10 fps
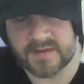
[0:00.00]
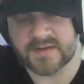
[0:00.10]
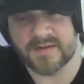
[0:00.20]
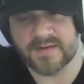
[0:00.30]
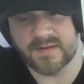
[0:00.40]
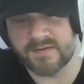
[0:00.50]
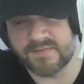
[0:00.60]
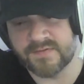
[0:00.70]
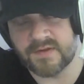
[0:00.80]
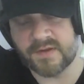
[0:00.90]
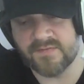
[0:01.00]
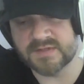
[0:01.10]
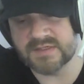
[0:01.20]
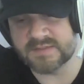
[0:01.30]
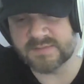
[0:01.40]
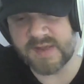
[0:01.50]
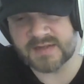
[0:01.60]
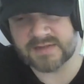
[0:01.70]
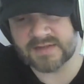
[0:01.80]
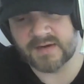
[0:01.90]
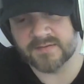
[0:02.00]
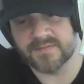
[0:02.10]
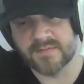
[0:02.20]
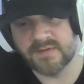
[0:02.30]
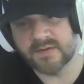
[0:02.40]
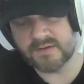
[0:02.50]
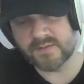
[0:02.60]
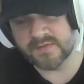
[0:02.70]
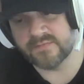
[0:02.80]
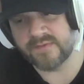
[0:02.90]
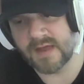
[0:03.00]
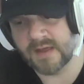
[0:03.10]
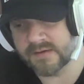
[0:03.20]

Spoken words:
if you just make it there, you'll be fed, and,